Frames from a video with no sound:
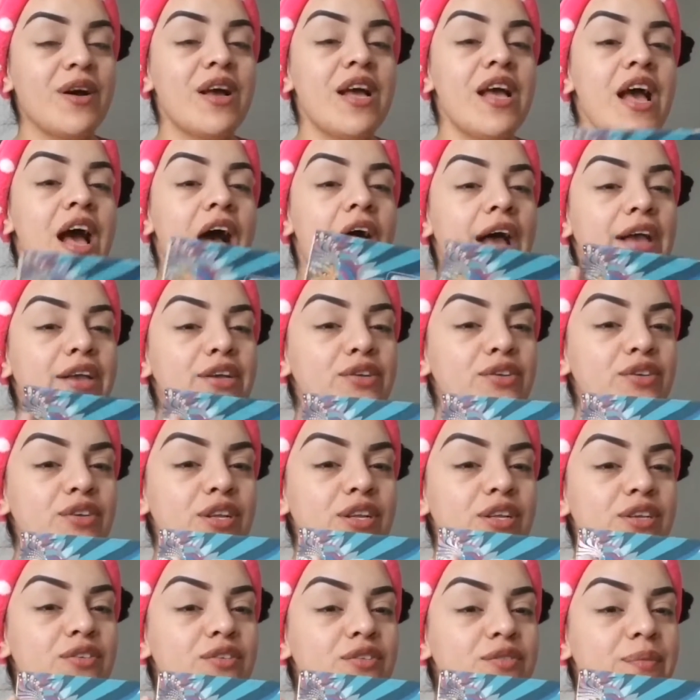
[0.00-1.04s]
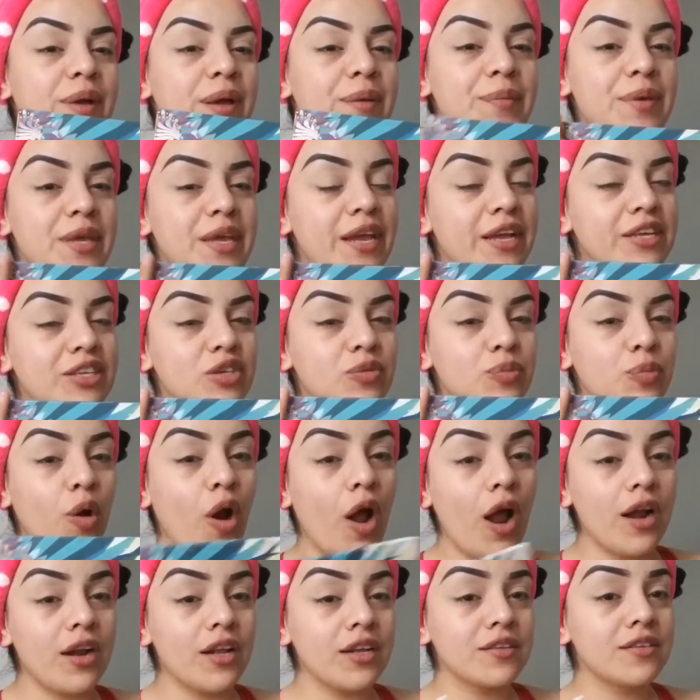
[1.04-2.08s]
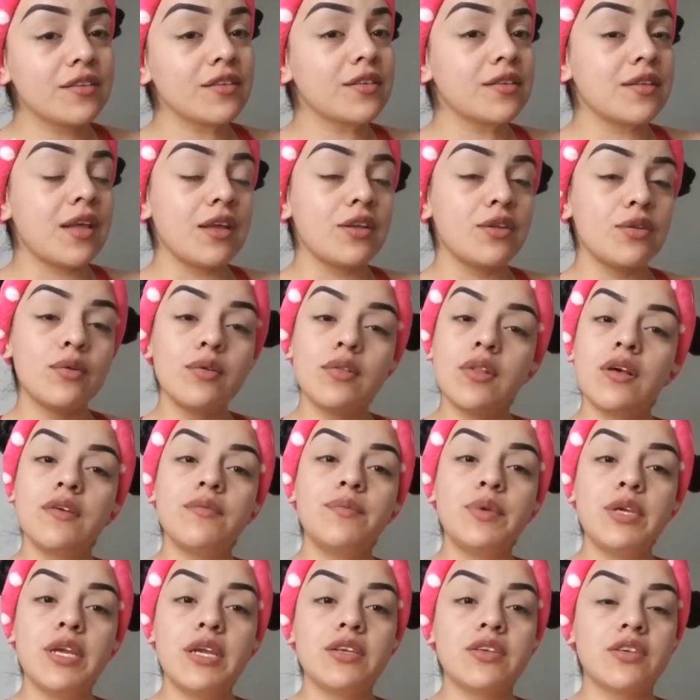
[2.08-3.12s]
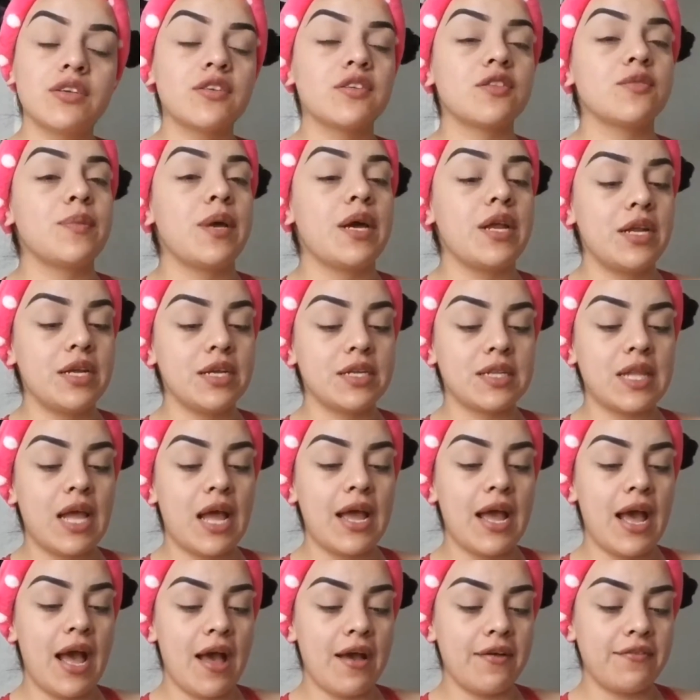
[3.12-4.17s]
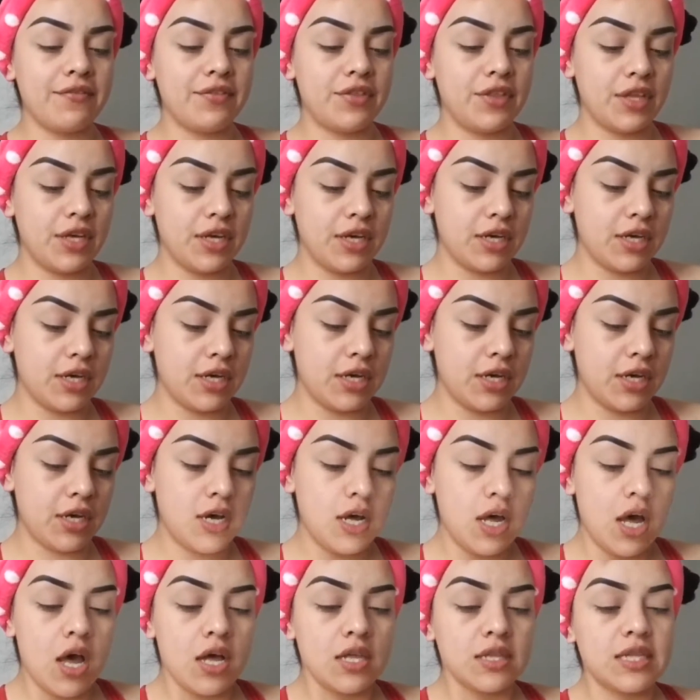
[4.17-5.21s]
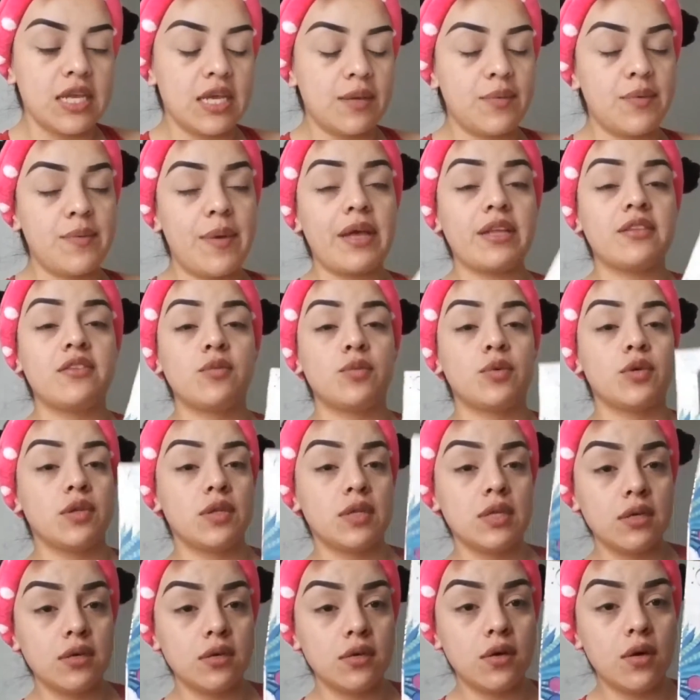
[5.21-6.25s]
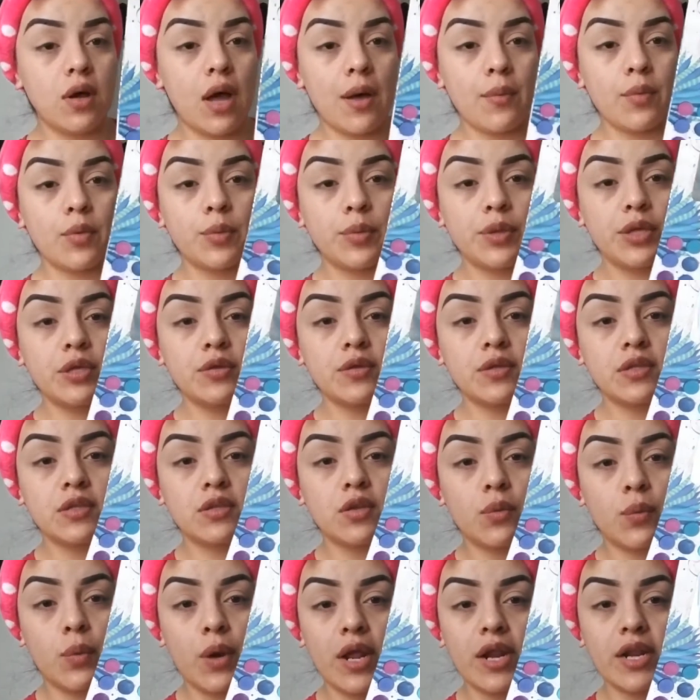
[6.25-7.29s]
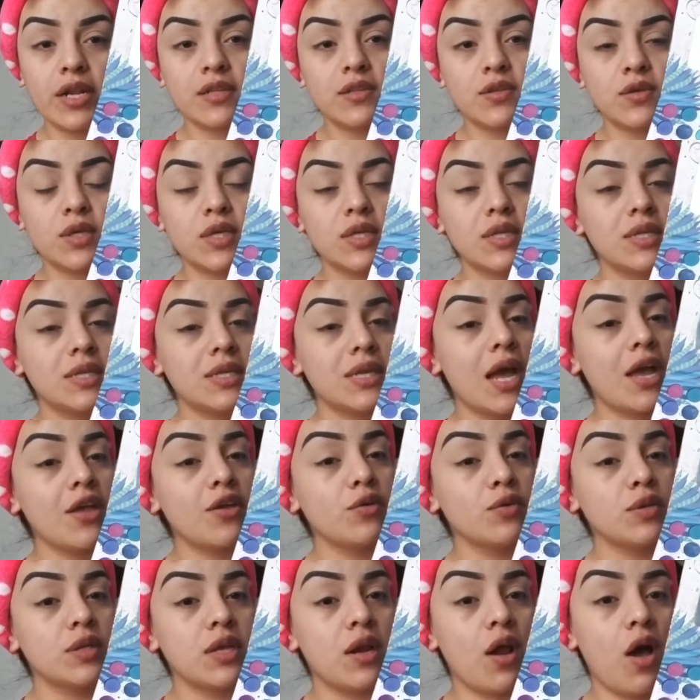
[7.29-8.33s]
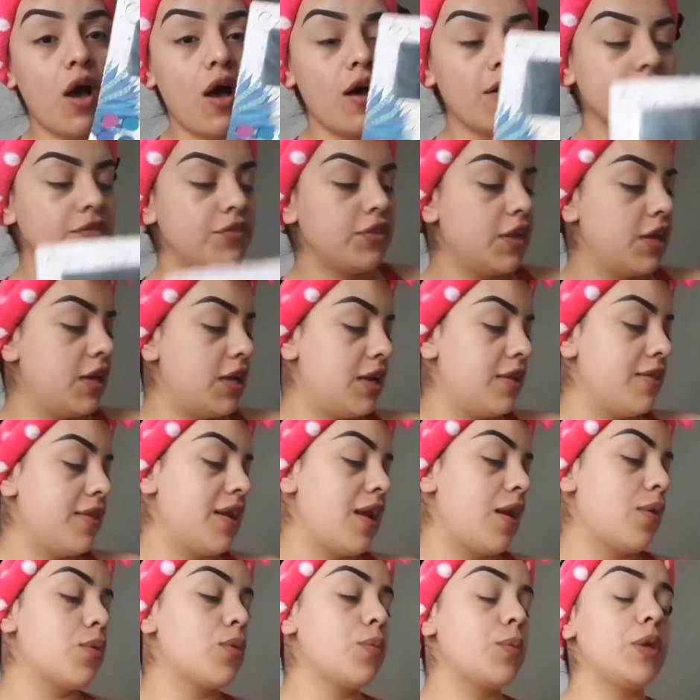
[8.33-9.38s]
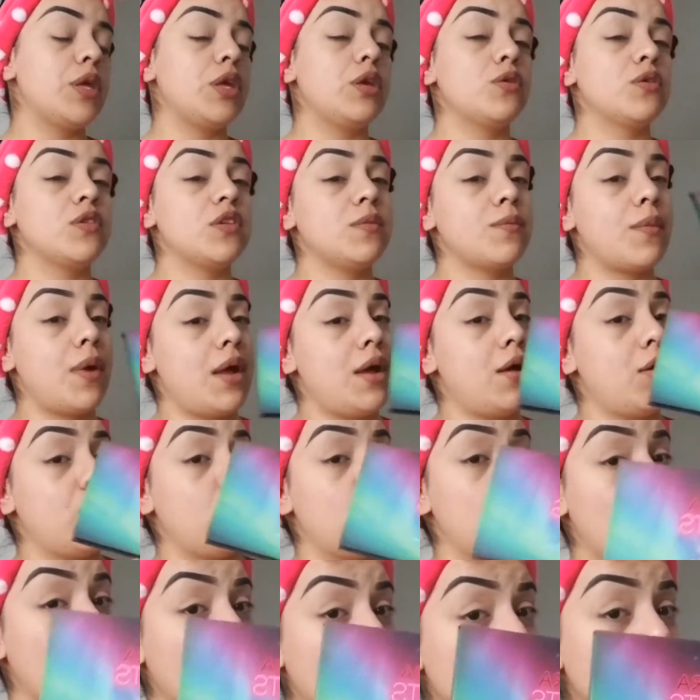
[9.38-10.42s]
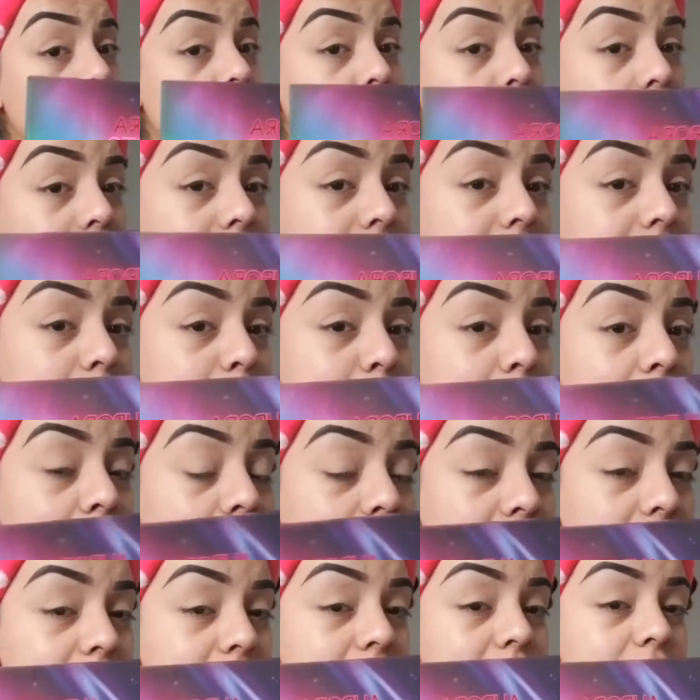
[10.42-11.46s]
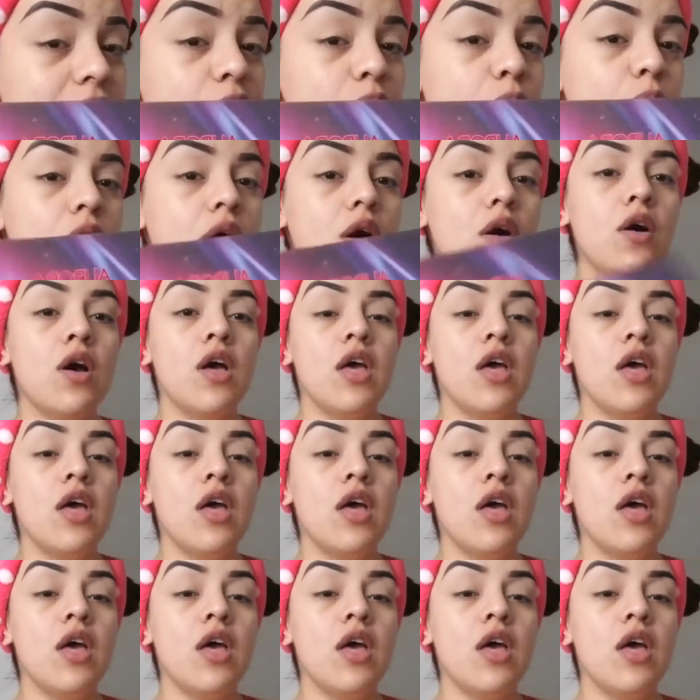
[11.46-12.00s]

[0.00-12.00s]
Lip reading: I usually use my BH products because I do love BH Cosmetics. I have the Take Me Back to Brazil. I will be using the red. As you can see, I use it often. And then I will be using my Aurora Lights palette as well.